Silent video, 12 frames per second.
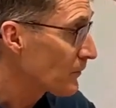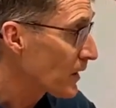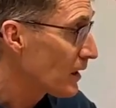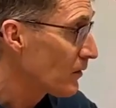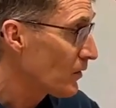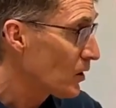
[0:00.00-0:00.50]

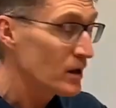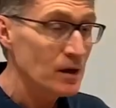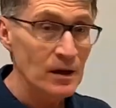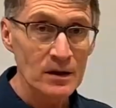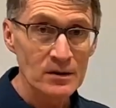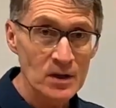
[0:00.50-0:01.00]
a
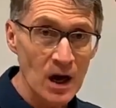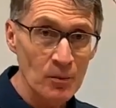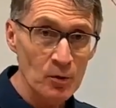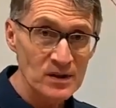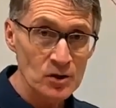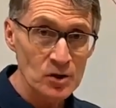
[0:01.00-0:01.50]
very top
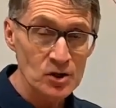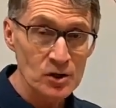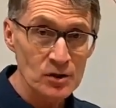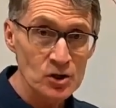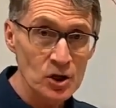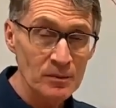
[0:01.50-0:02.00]

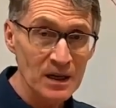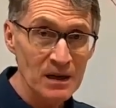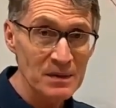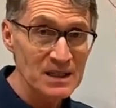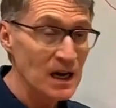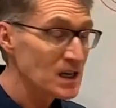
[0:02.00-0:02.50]
researcher in Germany,
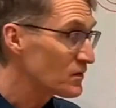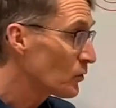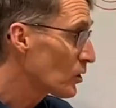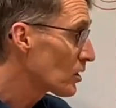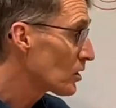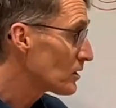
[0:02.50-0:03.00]
Matthias
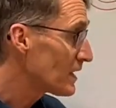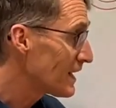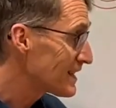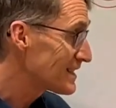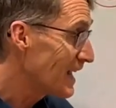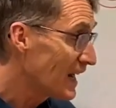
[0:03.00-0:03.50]
Vorger, did
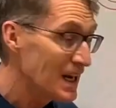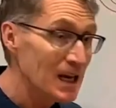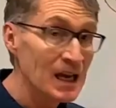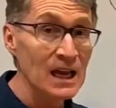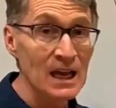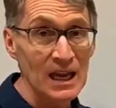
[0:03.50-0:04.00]
a
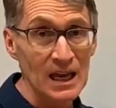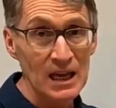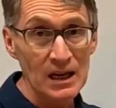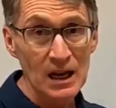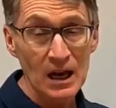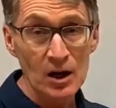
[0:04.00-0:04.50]
study
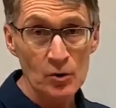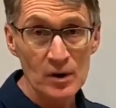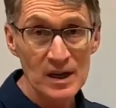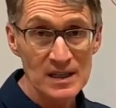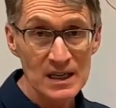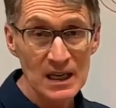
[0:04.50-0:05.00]
in
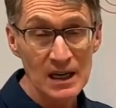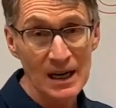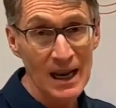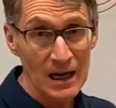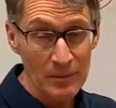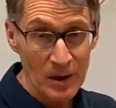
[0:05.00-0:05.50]
creatine,
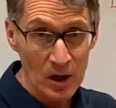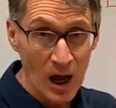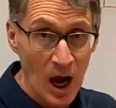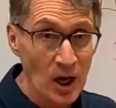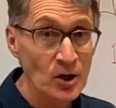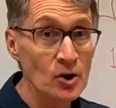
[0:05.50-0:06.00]
again at about
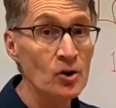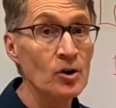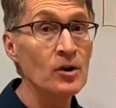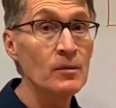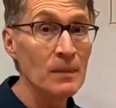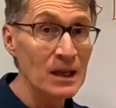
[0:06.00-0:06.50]

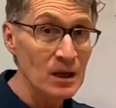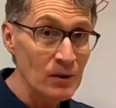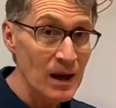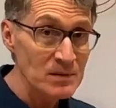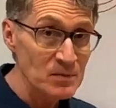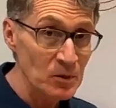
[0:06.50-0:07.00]
100
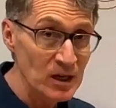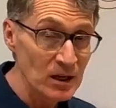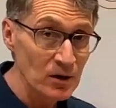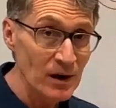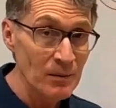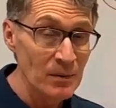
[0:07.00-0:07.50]
milligrams per
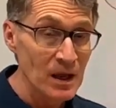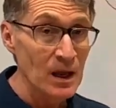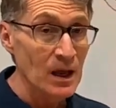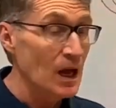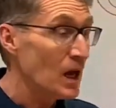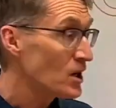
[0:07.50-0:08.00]
kilogram,
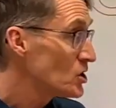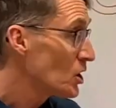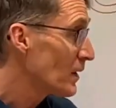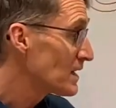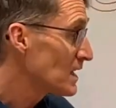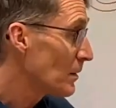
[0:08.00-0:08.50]

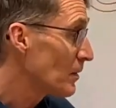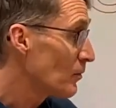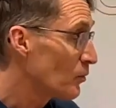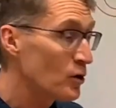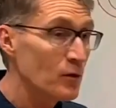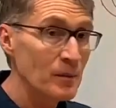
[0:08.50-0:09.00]
showing some
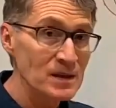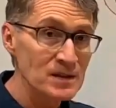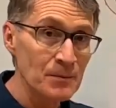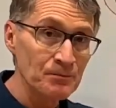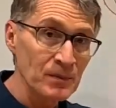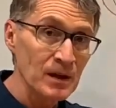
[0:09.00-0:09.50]

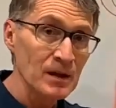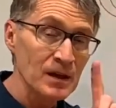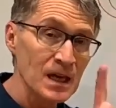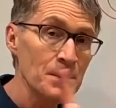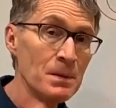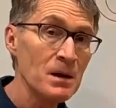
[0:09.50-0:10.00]
improvements.
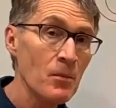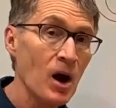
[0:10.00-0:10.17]
Keep in